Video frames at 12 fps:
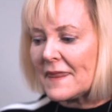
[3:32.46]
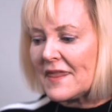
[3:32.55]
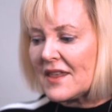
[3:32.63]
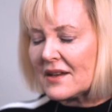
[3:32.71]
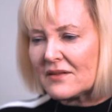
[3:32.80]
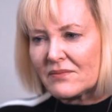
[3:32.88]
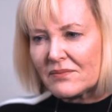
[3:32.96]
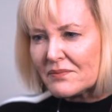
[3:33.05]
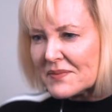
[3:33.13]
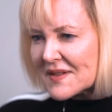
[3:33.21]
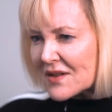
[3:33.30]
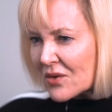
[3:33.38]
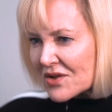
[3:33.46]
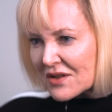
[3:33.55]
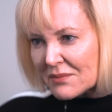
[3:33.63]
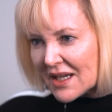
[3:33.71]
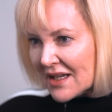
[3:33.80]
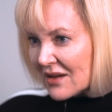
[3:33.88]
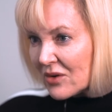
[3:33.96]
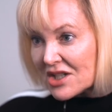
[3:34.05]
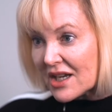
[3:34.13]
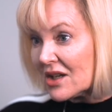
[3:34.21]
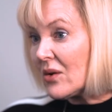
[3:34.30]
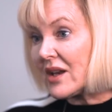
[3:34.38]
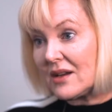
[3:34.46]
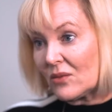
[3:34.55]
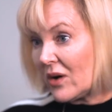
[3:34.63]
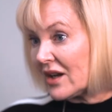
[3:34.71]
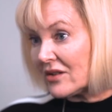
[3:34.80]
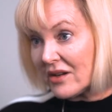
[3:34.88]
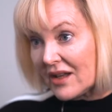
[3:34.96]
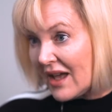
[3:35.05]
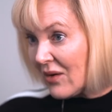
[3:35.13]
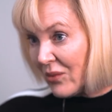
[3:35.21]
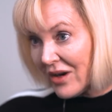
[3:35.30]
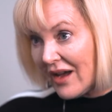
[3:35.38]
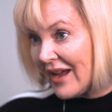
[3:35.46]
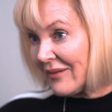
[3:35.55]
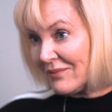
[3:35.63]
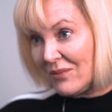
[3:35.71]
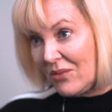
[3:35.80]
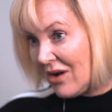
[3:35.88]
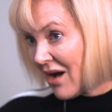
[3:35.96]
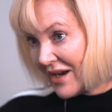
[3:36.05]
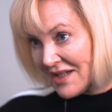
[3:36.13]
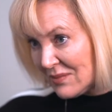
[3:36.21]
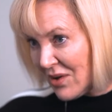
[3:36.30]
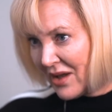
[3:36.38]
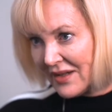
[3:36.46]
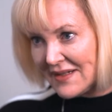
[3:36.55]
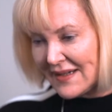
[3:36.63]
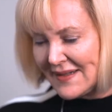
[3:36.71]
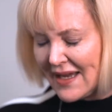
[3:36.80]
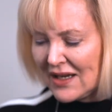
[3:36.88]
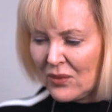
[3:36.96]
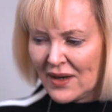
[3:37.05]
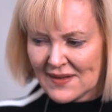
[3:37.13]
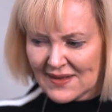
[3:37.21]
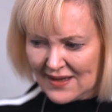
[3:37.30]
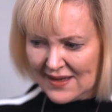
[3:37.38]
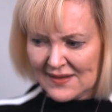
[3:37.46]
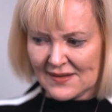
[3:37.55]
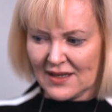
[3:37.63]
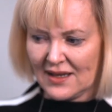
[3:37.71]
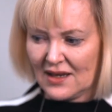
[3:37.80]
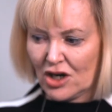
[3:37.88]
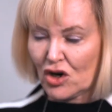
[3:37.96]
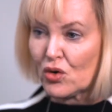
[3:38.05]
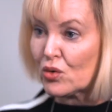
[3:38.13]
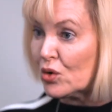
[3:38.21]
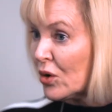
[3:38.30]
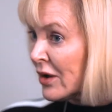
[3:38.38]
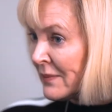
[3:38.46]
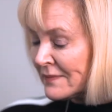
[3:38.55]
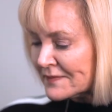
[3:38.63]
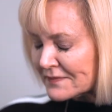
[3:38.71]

The social media, which I knew I didn't want to look at when I got into politics anyways, is cruel.